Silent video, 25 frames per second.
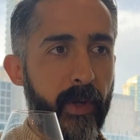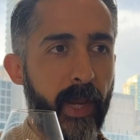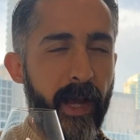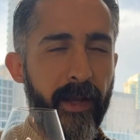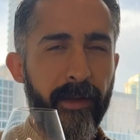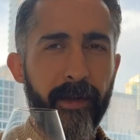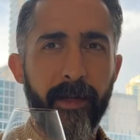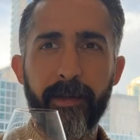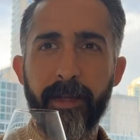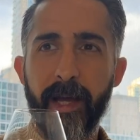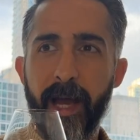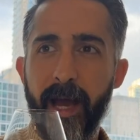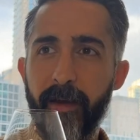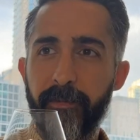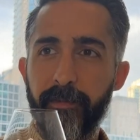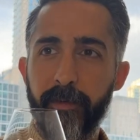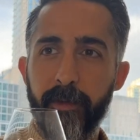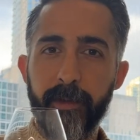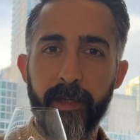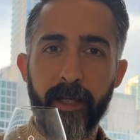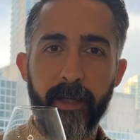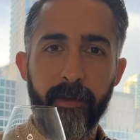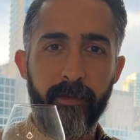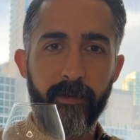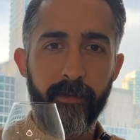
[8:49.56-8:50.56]
and then the
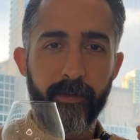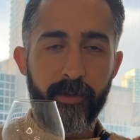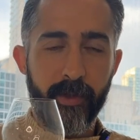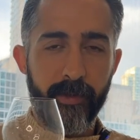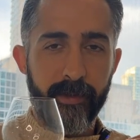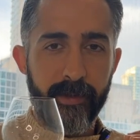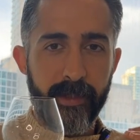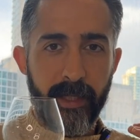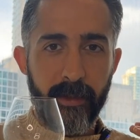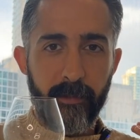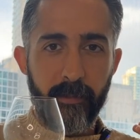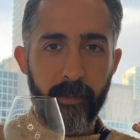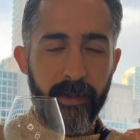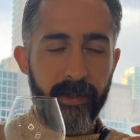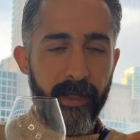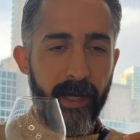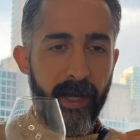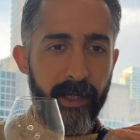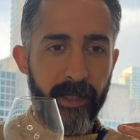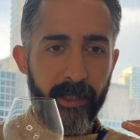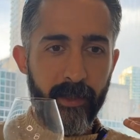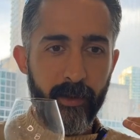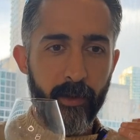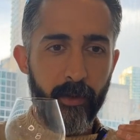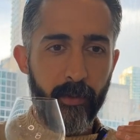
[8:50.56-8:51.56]
aftertaste is just that
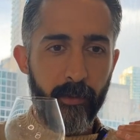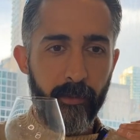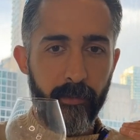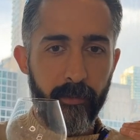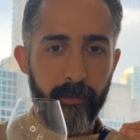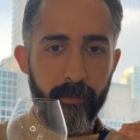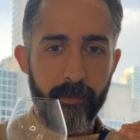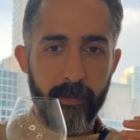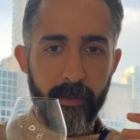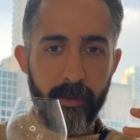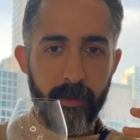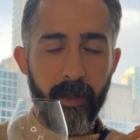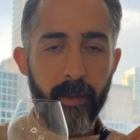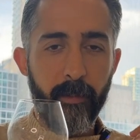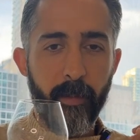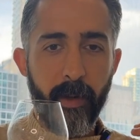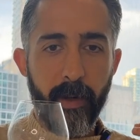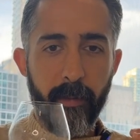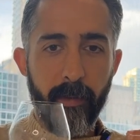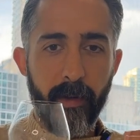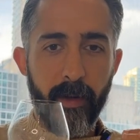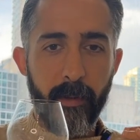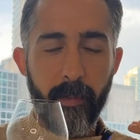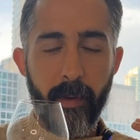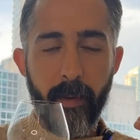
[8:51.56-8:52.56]
metallic note in
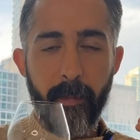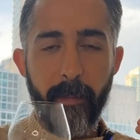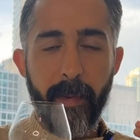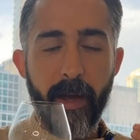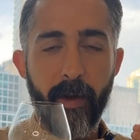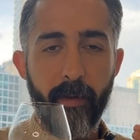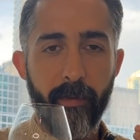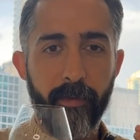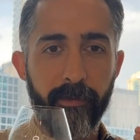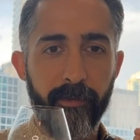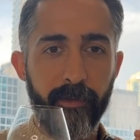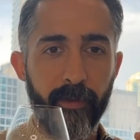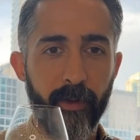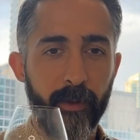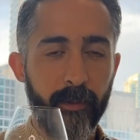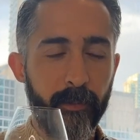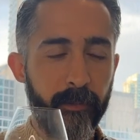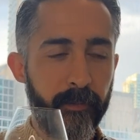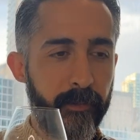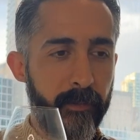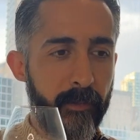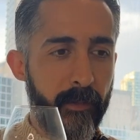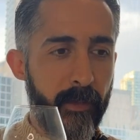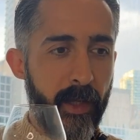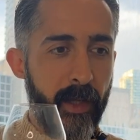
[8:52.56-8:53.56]
my mouth.
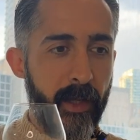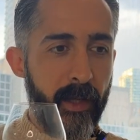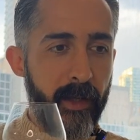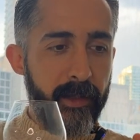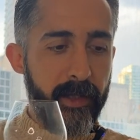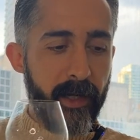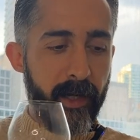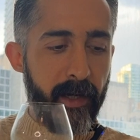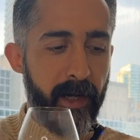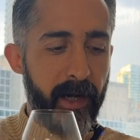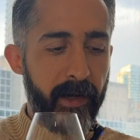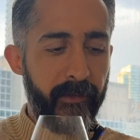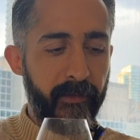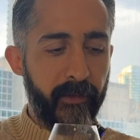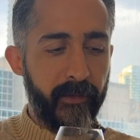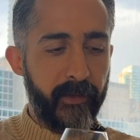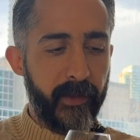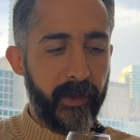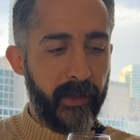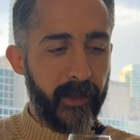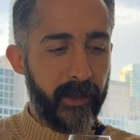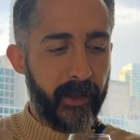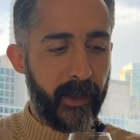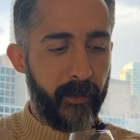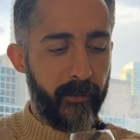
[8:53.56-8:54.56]
So yeah, I have to
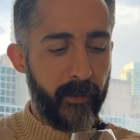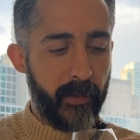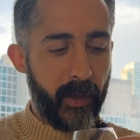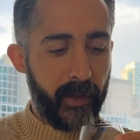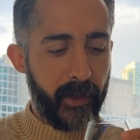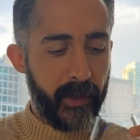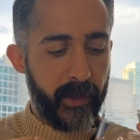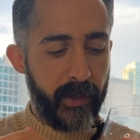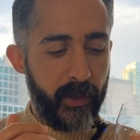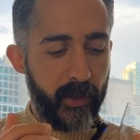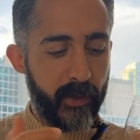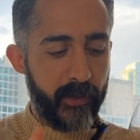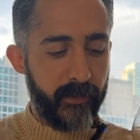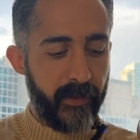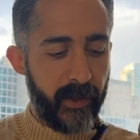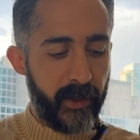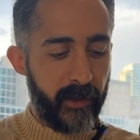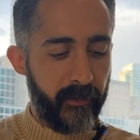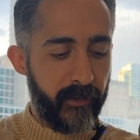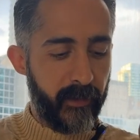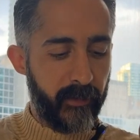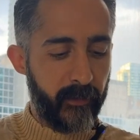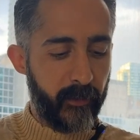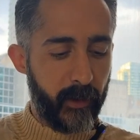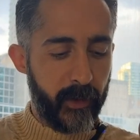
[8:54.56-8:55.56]
say like I'm not a huge fan
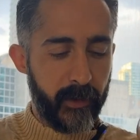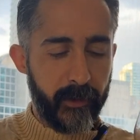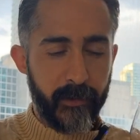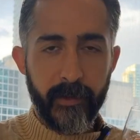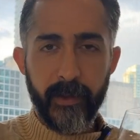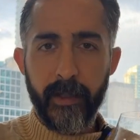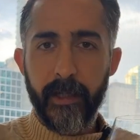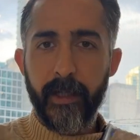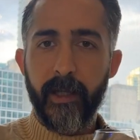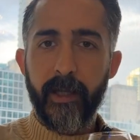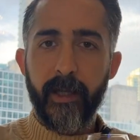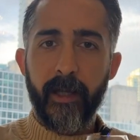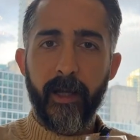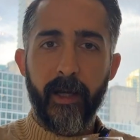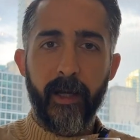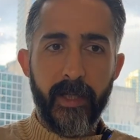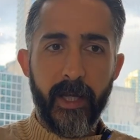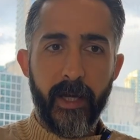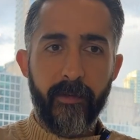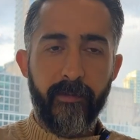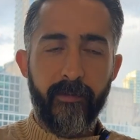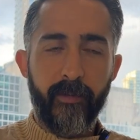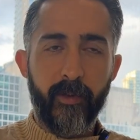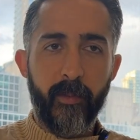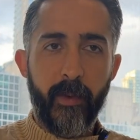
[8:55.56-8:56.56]
of this one.
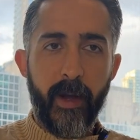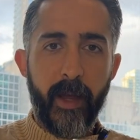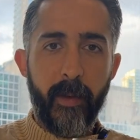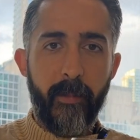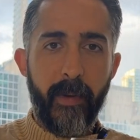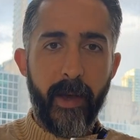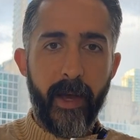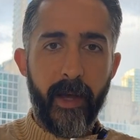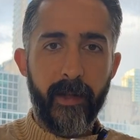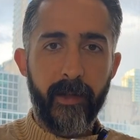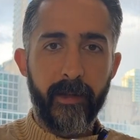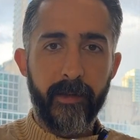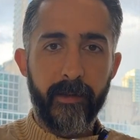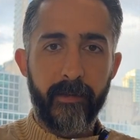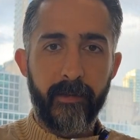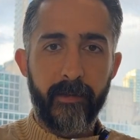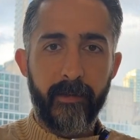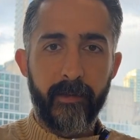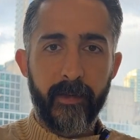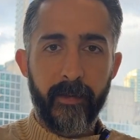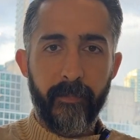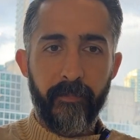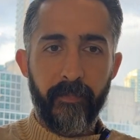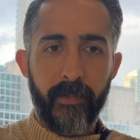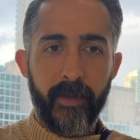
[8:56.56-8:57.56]
Yeah, for my palate,
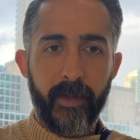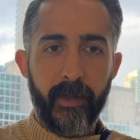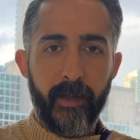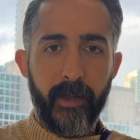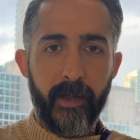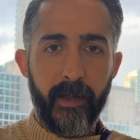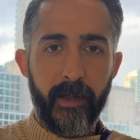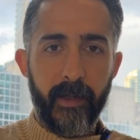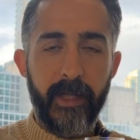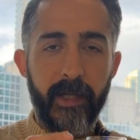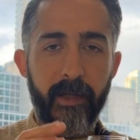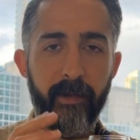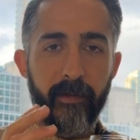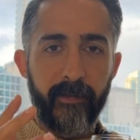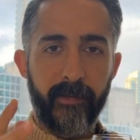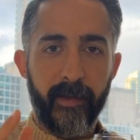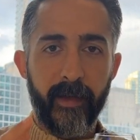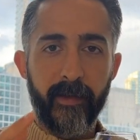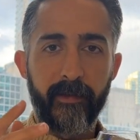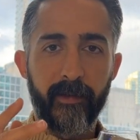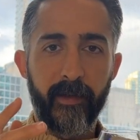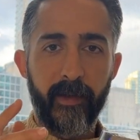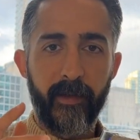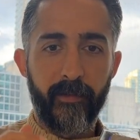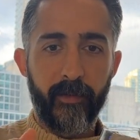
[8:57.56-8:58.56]
being
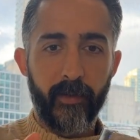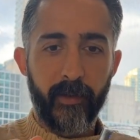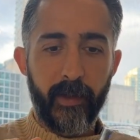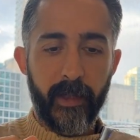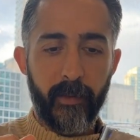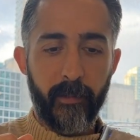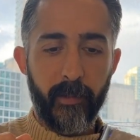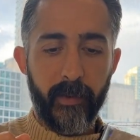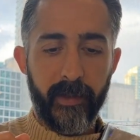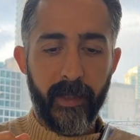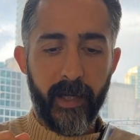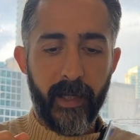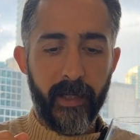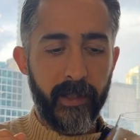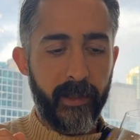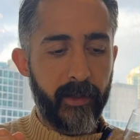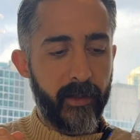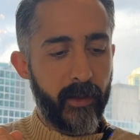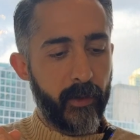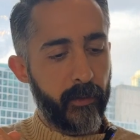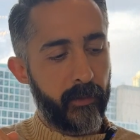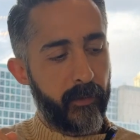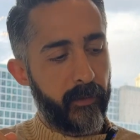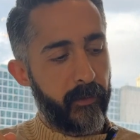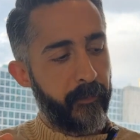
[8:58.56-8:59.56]
sensitive to that metallic
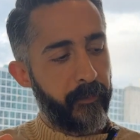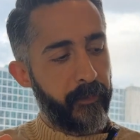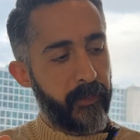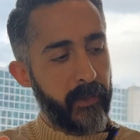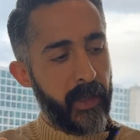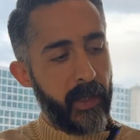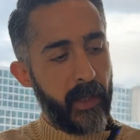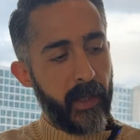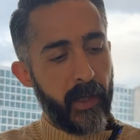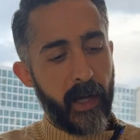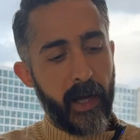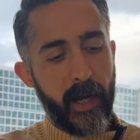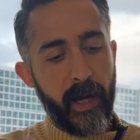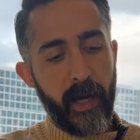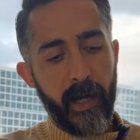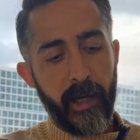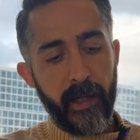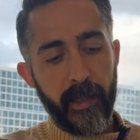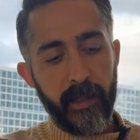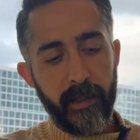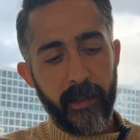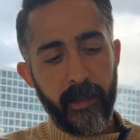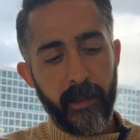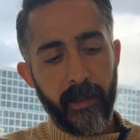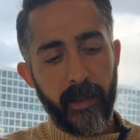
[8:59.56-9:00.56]
note,
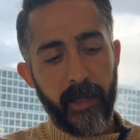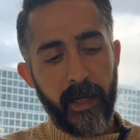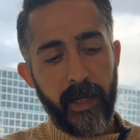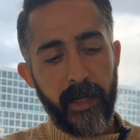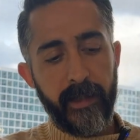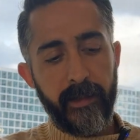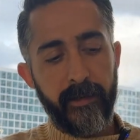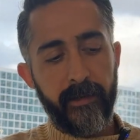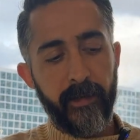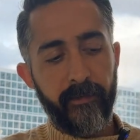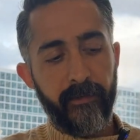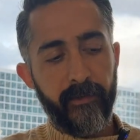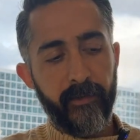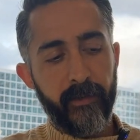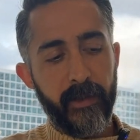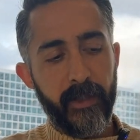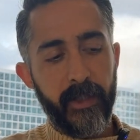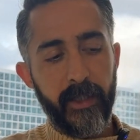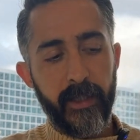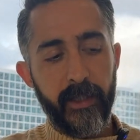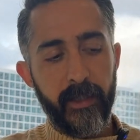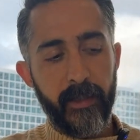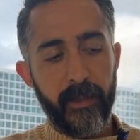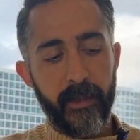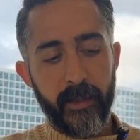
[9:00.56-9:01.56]
I
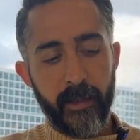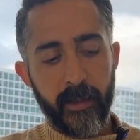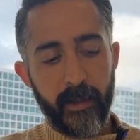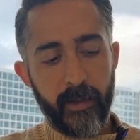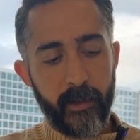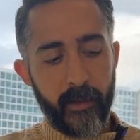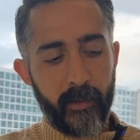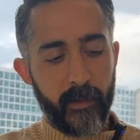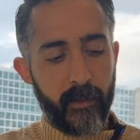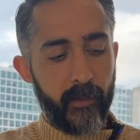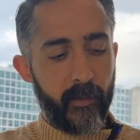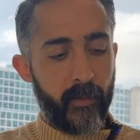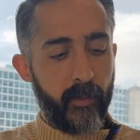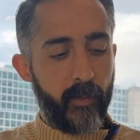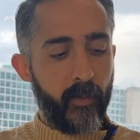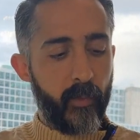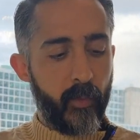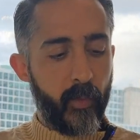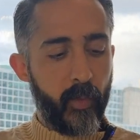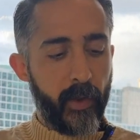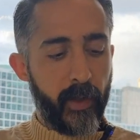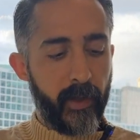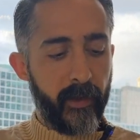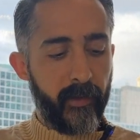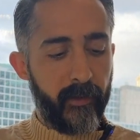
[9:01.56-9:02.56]
definitely
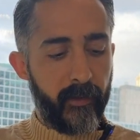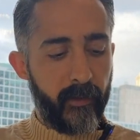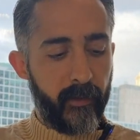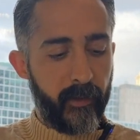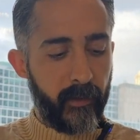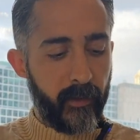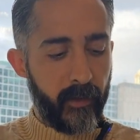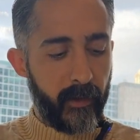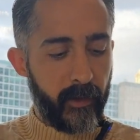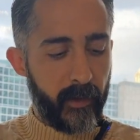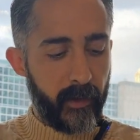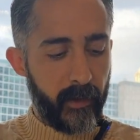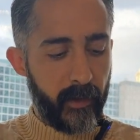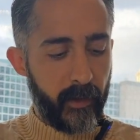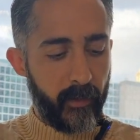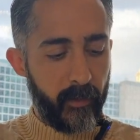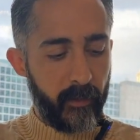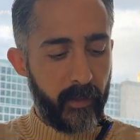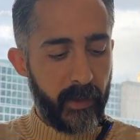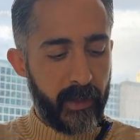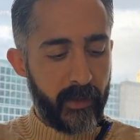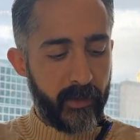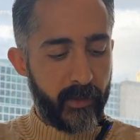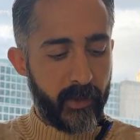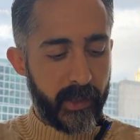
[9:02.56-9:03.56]
wouldn't
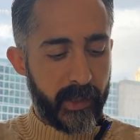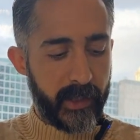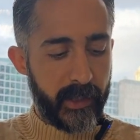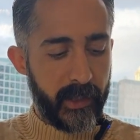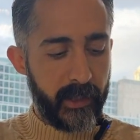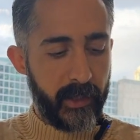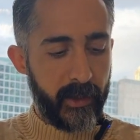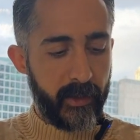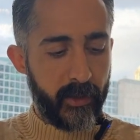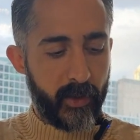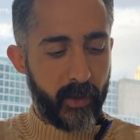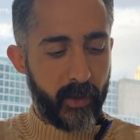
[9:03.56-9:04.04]
be interested in